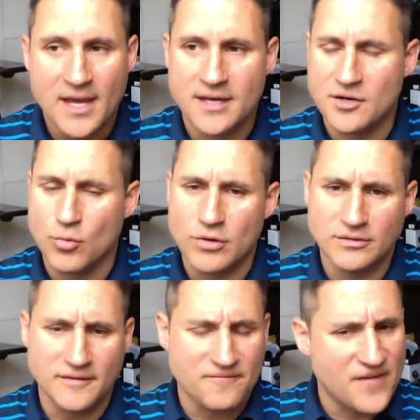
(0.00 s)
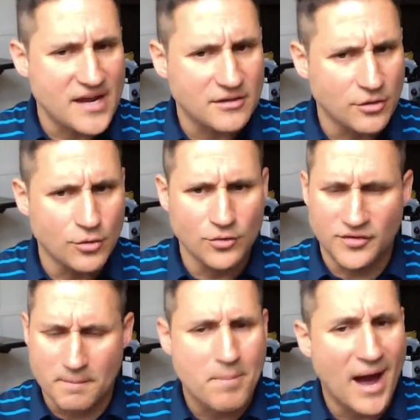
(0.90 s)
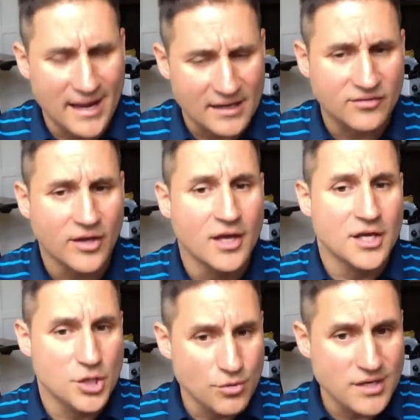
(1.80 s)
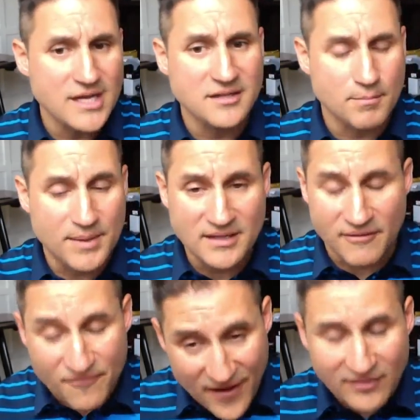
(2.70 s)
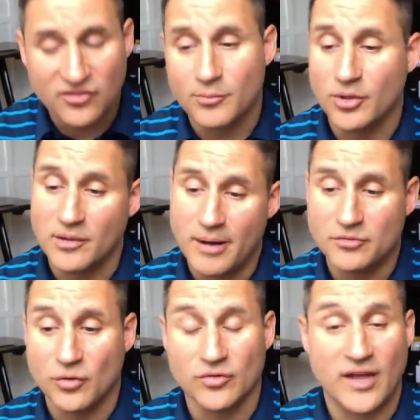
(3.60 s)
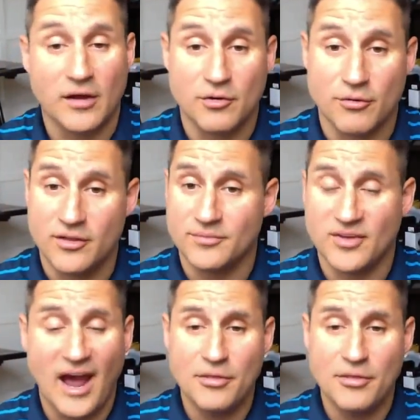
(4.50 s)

And in a world of fake news and bias, you need to be defensible about those algorithms,